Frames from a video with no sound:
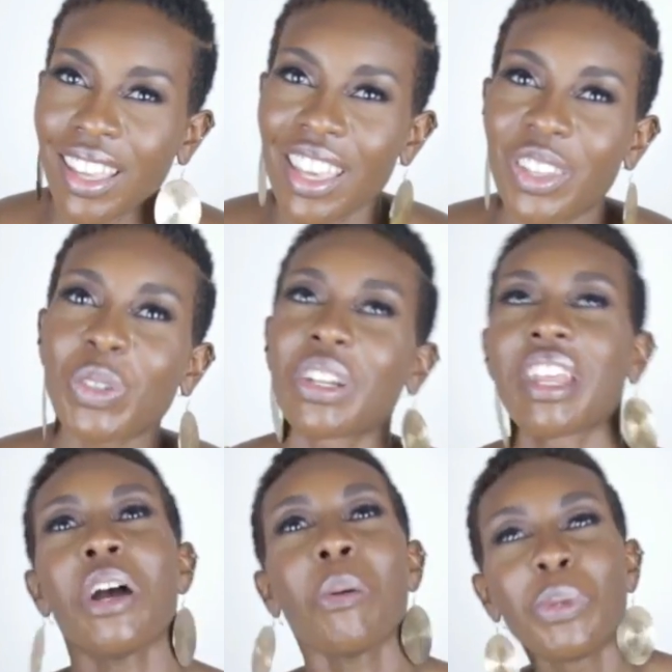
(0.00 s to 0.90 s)
in order to
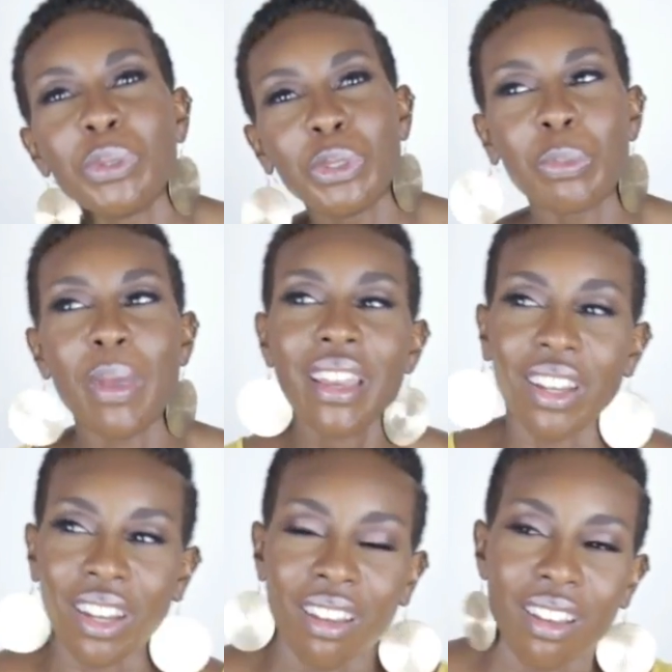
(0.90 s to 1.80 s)
help you do
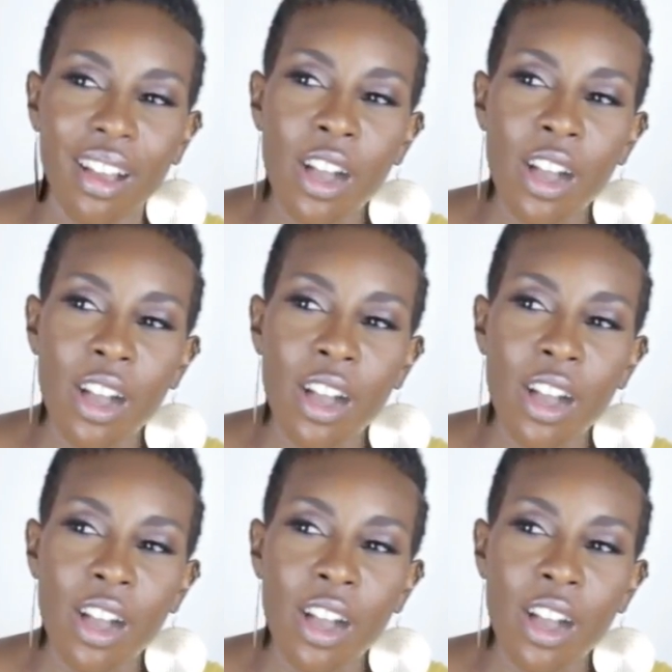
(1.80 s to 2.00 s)
better.